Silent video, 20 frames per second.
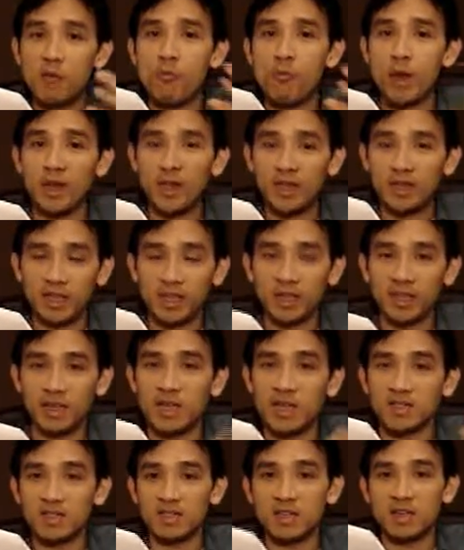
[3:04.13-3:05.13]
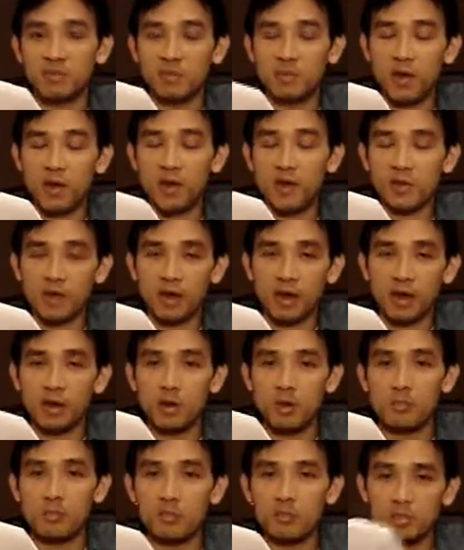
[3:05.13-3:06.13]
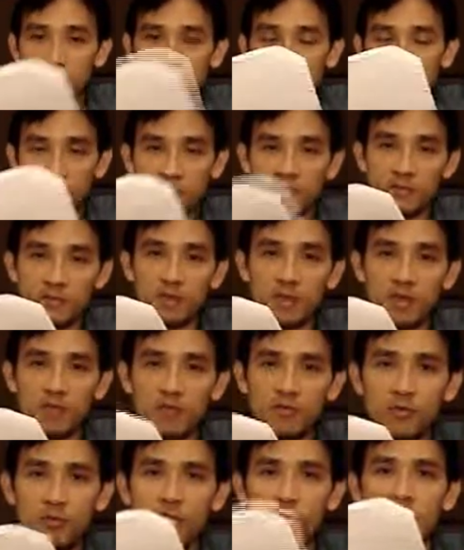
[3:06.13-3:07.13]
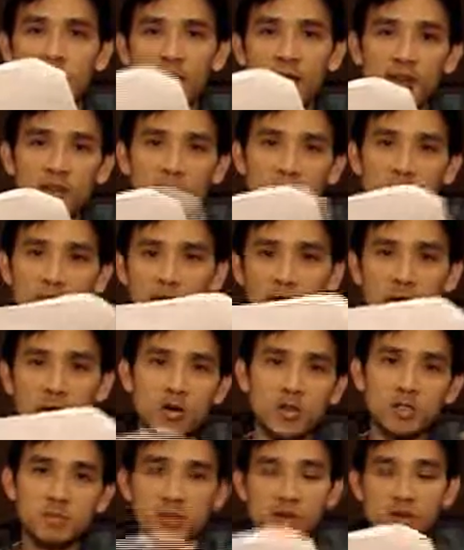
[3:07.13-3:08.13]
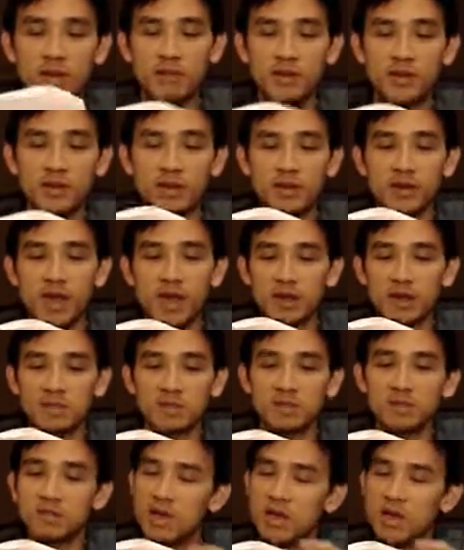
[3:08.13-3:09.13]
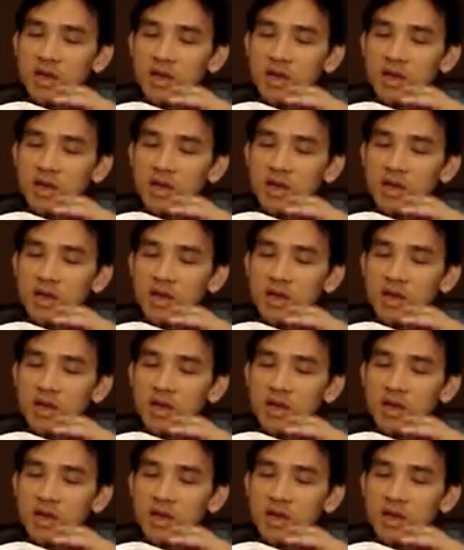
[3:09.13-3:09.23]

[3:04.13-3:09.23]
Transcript: renting instead of buying their home, because if you look at the cost-benefit analysis,